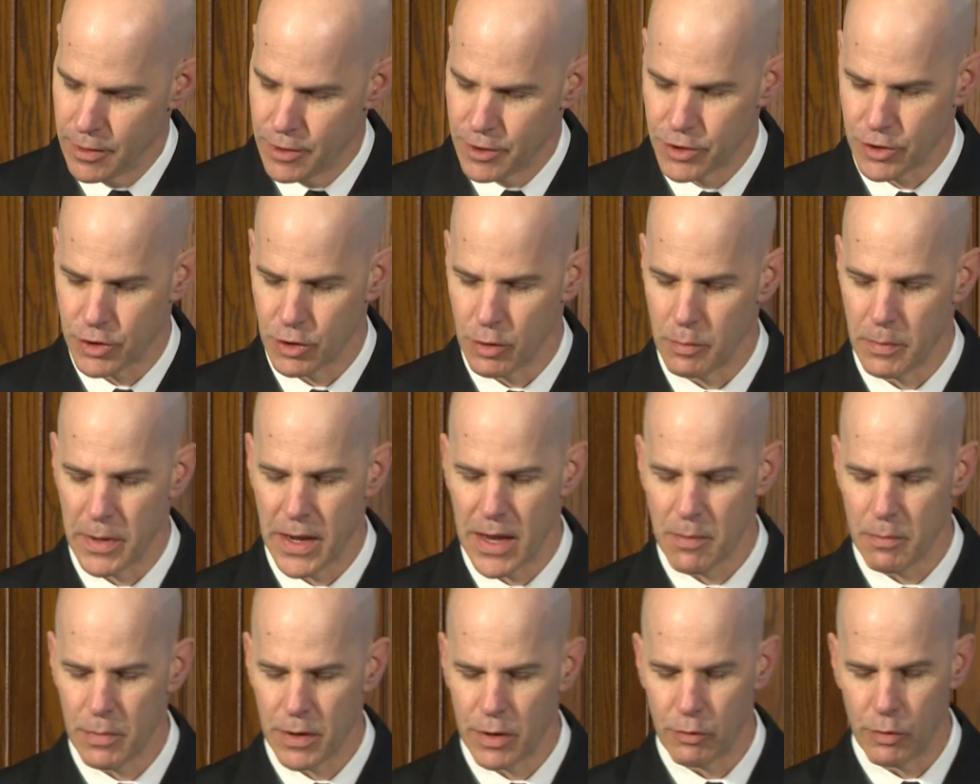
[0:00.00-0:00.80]
So
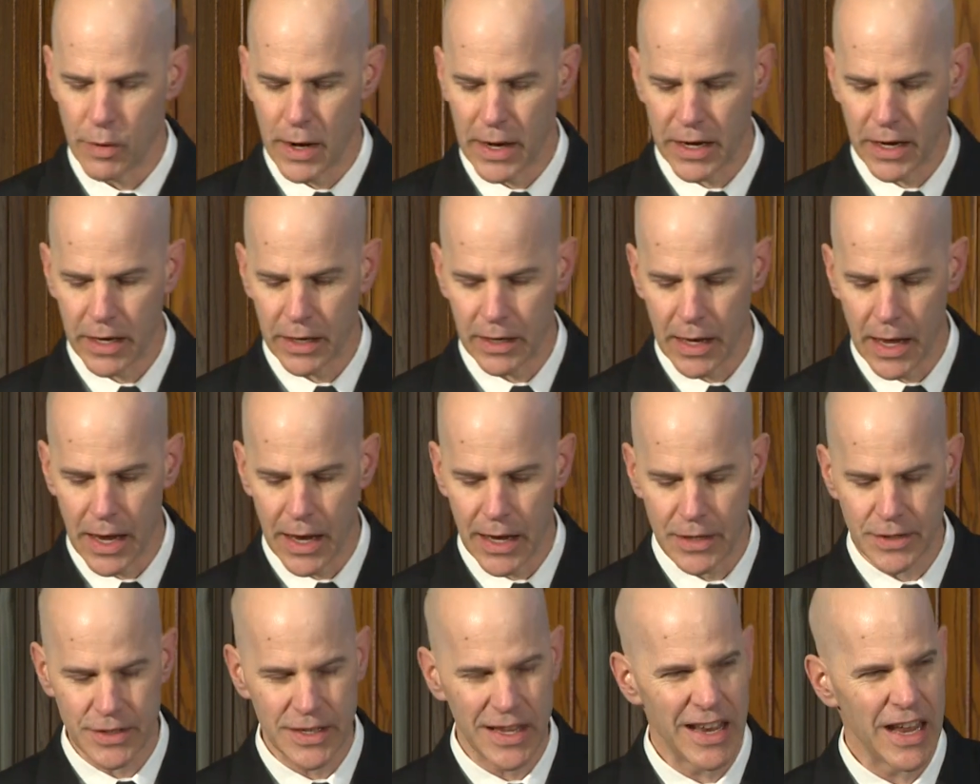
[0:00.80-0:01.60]
may it be
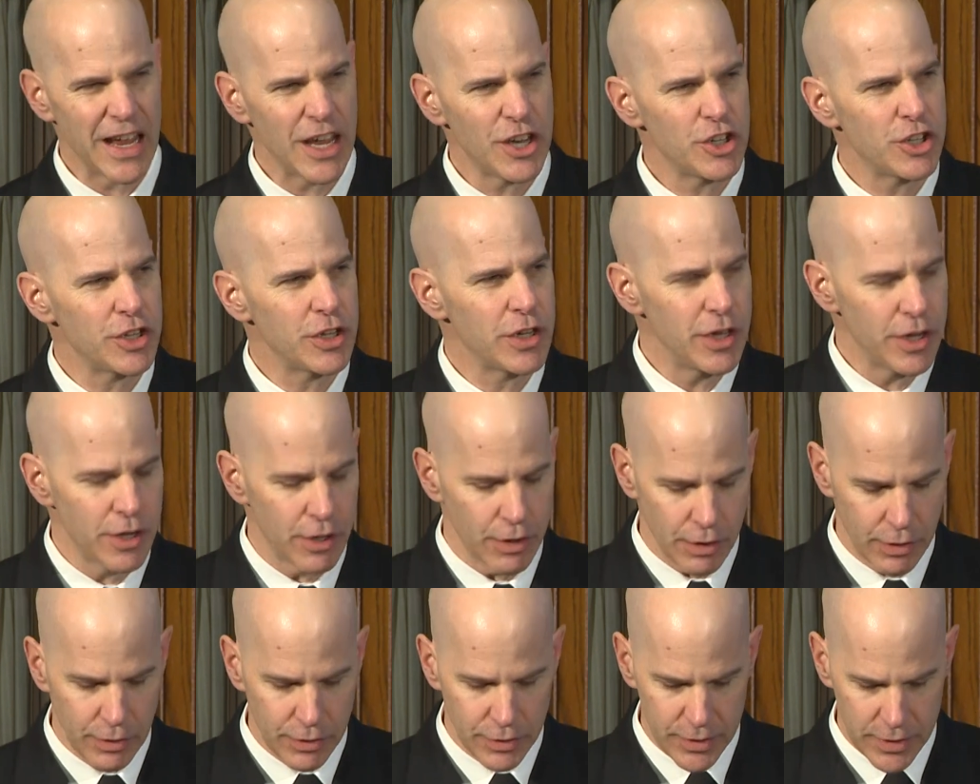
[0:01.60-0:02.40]
recognized that
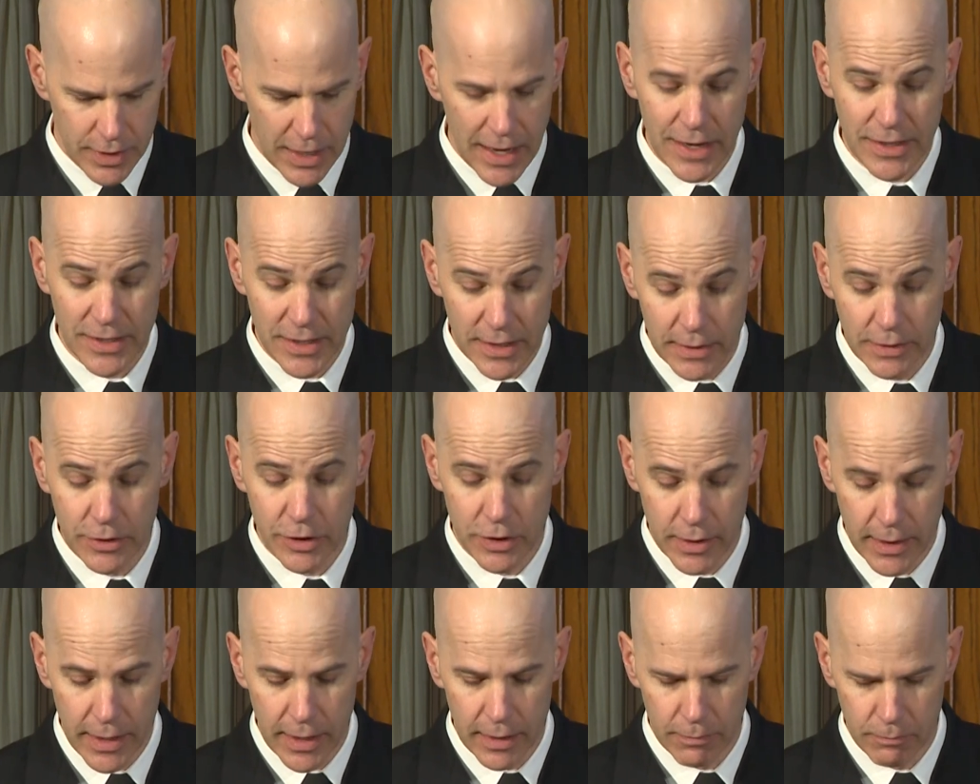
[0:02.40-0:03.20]
engineers, as
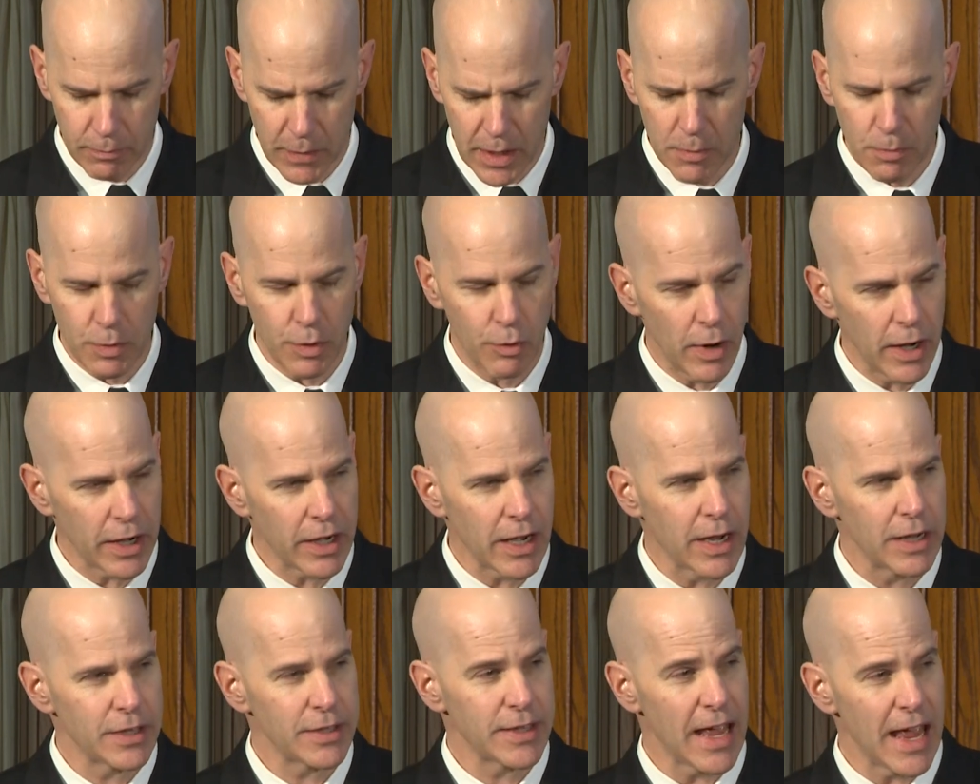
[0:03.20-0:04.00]
that may be
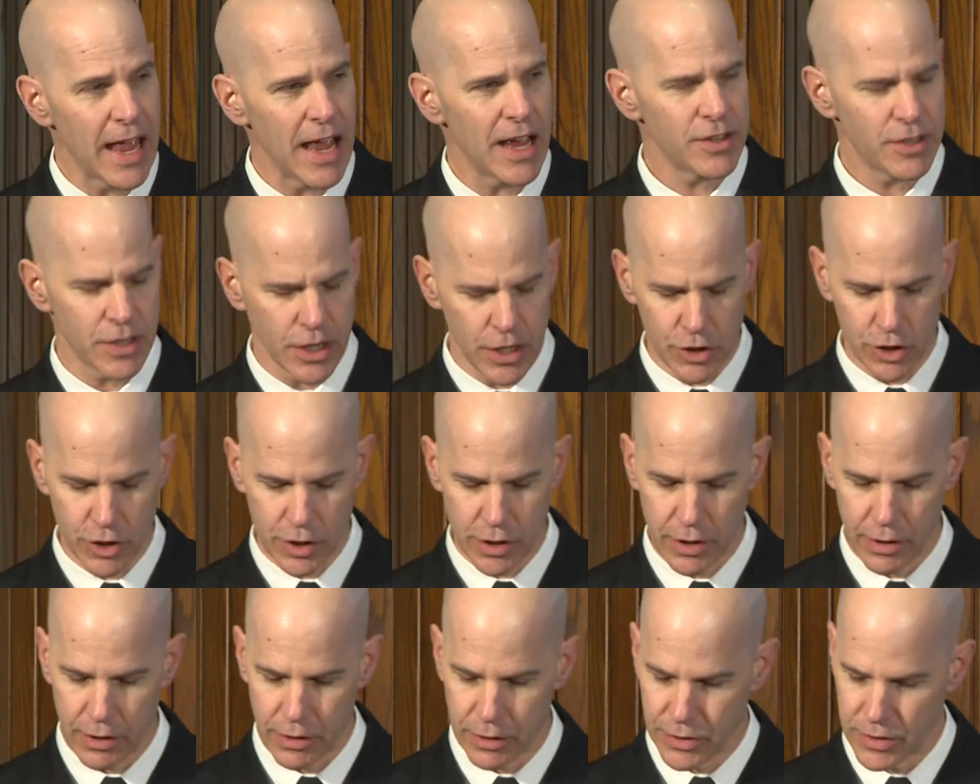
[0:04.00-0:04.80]
recognized as
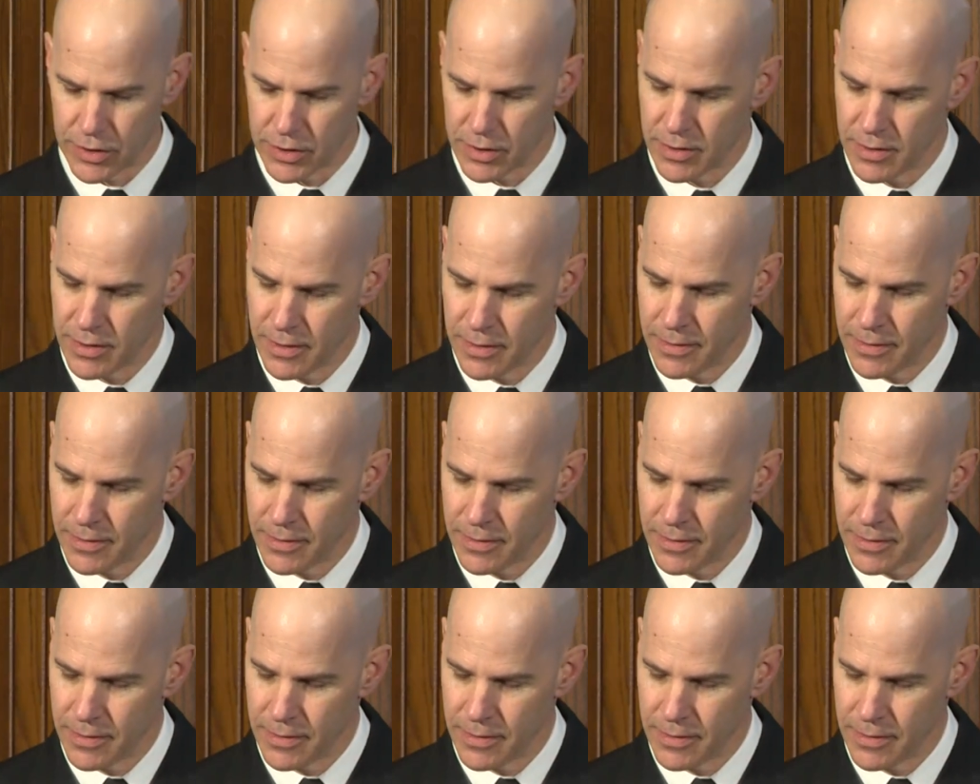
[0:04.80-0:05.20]
engineers,